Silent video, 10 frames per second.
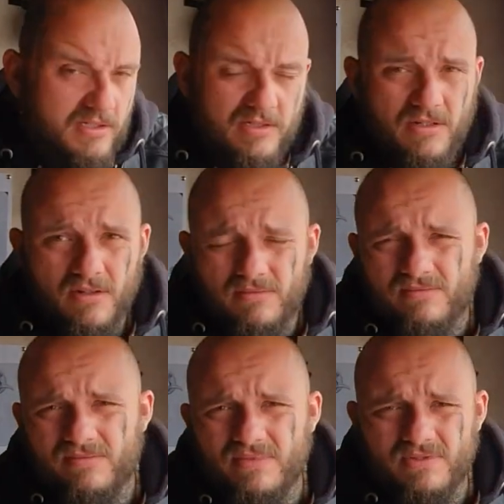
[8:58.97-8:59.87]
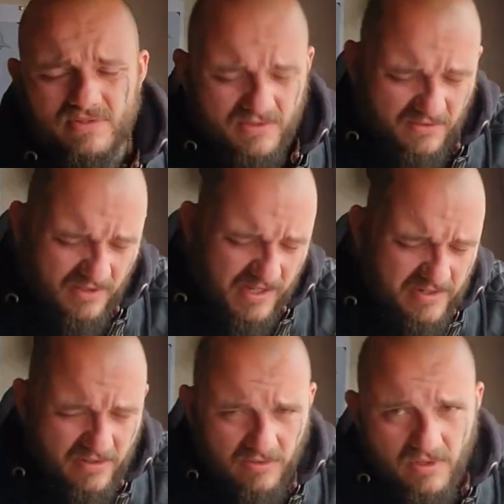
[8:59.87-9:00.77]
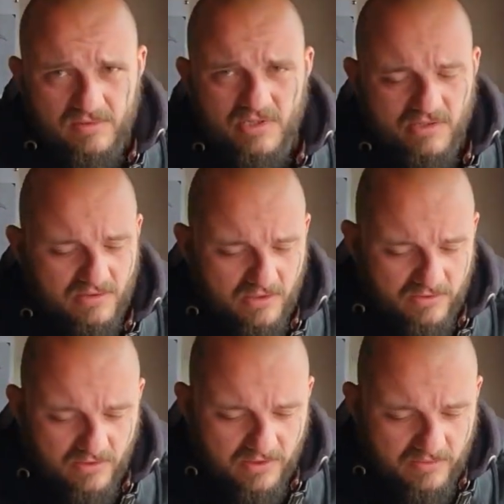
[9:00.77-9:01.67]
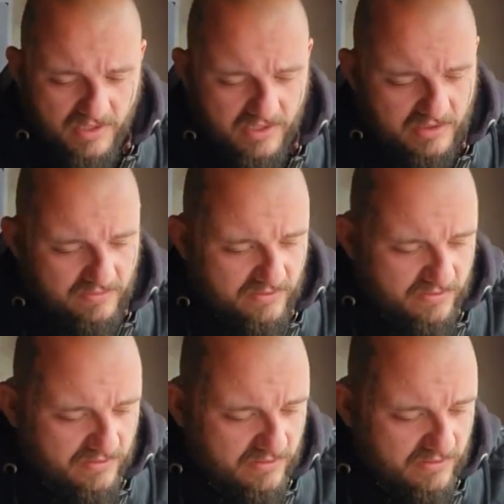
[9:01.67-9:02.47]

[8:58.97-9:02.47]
It's not the end of the world to use hydraulic brakes, but